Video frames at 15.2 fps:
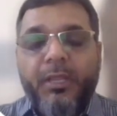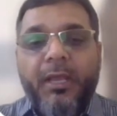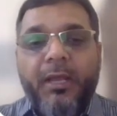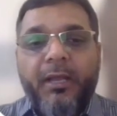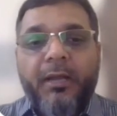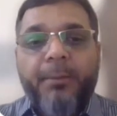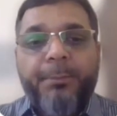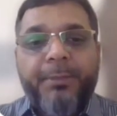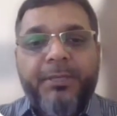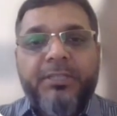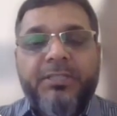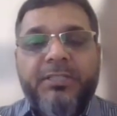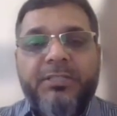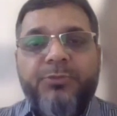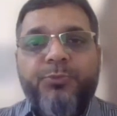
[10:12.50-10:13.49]

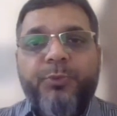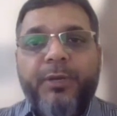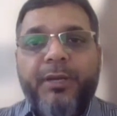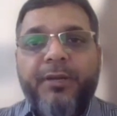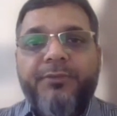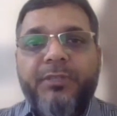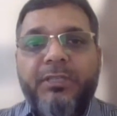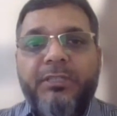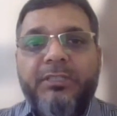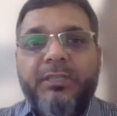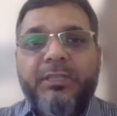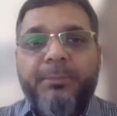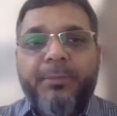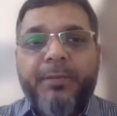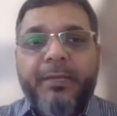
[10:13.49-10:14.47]
Competence is one of the
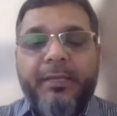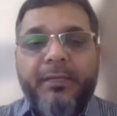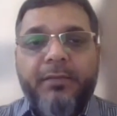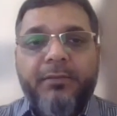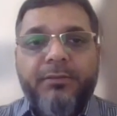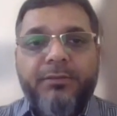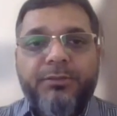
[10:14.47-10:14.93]
example again.